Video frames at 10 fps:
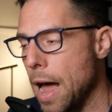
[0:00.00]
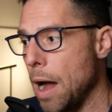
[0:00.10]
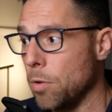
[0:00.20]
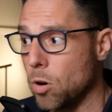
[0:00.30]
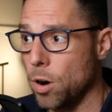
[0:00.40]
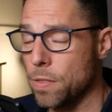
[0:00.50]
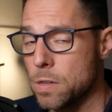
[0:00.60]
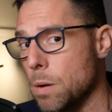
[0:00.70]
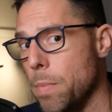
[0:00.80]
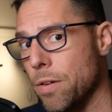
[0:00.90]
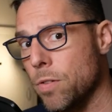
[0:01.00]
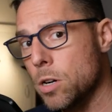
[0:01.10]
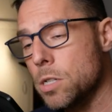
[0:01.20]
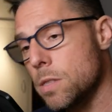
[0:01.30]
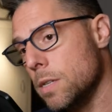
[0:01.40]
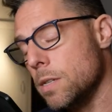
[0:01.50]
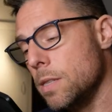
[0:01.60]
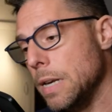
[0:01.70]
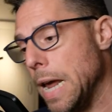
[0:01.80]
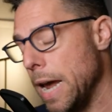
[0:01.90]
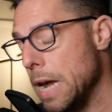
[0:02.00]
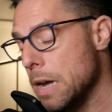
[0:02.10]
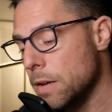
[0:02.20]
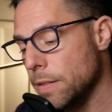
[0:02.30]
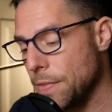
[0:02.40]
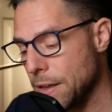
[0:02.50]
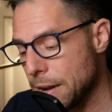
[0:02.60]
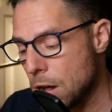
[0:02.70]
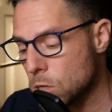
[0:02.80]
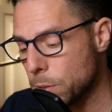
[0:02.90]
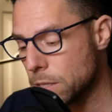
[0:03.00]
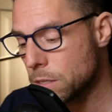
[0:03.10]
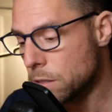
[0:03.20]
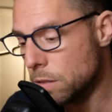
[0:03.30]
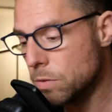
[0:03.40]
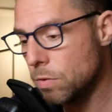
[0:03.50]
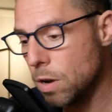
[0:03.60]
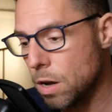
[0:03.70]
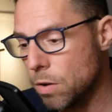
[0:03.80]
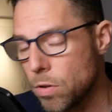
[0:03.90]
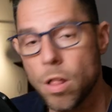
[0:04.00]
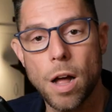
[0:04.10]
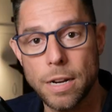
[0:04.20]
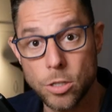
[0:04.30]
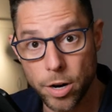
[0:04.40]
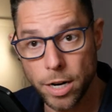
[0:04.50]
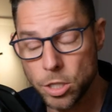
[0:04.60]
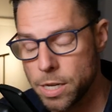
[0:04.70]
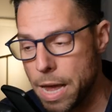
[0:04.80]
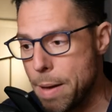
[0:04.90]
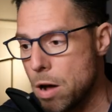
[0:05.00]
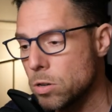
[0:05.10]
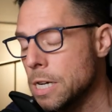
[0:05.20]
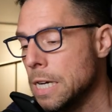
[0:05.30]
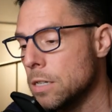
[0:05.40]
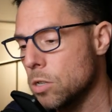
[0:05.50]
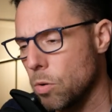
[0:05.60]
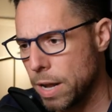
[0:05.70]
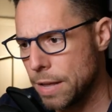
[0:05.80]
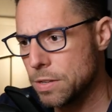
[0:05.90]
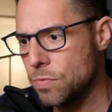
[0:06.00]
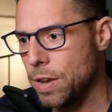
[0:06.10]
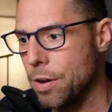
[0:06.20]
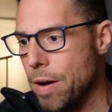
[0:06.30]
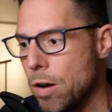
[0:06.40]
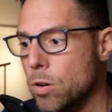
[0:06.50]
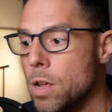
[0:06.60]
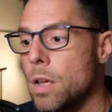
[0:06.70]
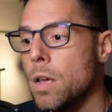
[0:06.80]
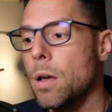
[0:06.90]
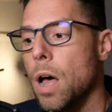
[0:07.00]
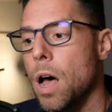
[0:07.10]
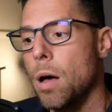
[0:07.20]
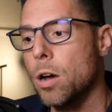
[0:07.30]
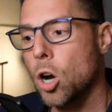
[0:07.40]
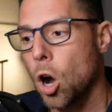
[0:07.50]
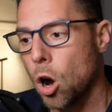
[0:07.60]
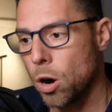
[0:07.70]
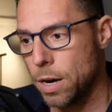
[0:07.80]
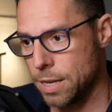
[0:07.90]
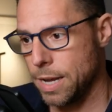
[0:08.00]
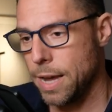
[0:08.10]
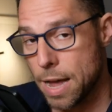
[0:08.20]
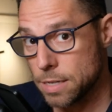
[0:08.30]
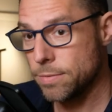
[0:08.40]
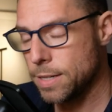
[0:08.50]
I'm recording this on May 1st. This is the day that the announcement of Claude integrations came out. So I want to get this video out uh, currently, as